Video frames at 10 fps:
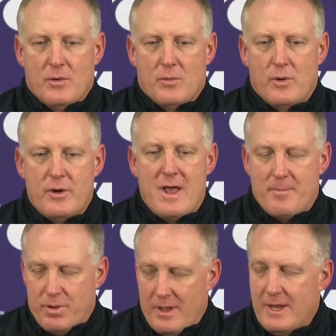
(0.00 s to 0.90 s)
we're
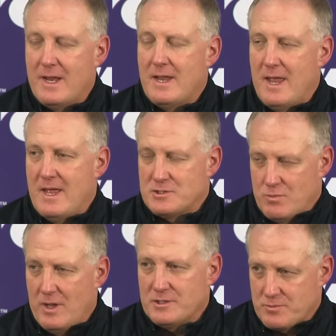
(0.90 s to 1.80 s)
not playing as
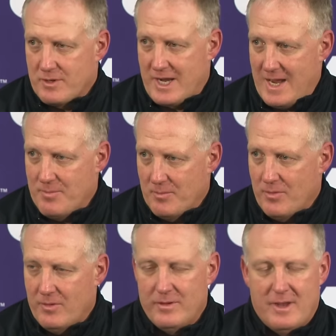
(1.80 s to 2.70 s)
well as we're
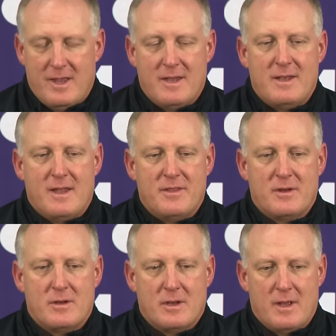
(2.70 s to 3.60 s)
capable. And I
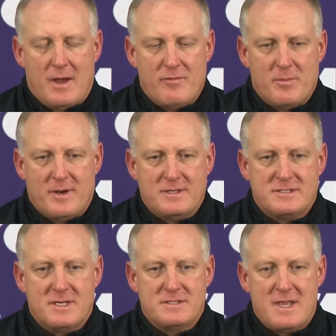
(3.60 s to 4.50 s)
think everybody
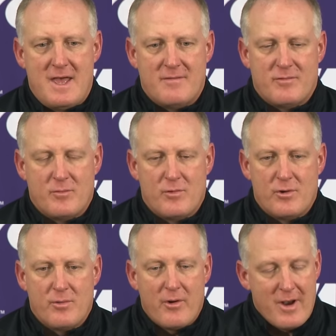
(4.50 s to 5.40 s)
sees that from where
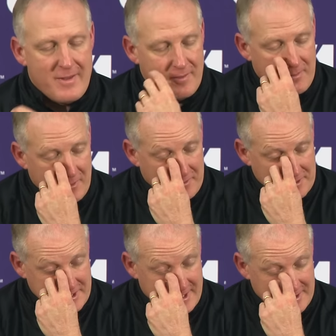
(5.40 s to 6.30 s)
we were at in the middle of the
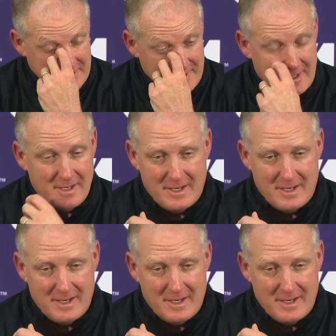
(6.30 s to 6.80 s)
season